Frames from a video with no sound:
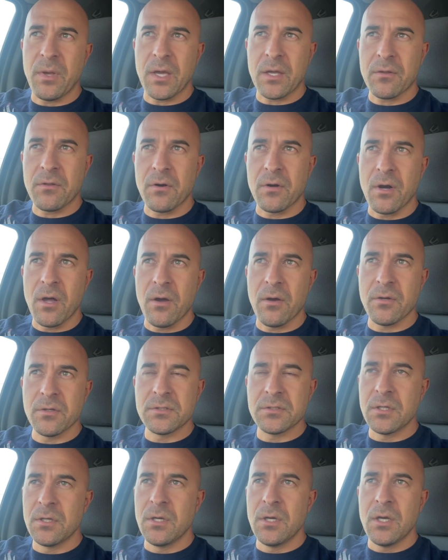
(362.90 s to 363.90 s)
their nose
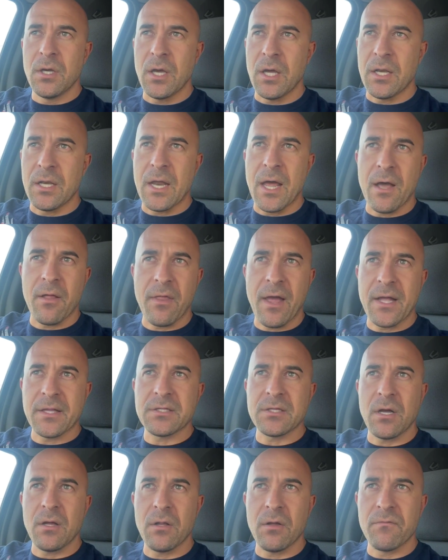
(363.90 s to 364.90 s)
and now that's
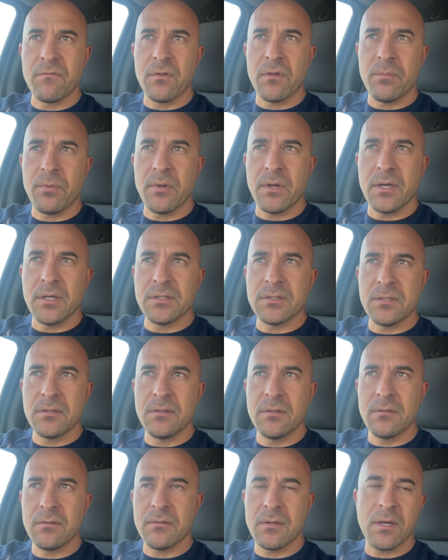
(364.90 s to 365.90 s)
all over the place.
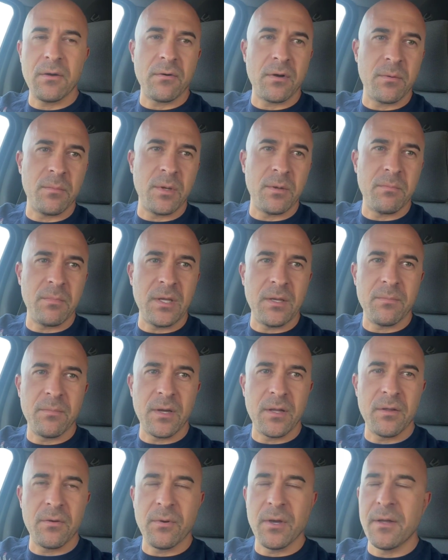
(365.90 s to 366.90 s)
That would have been me, by
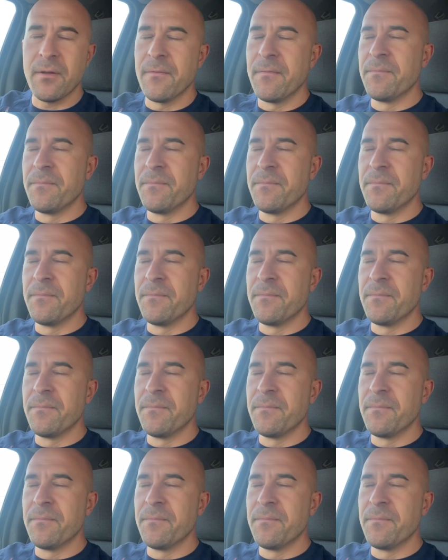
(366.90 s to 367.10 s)
the way.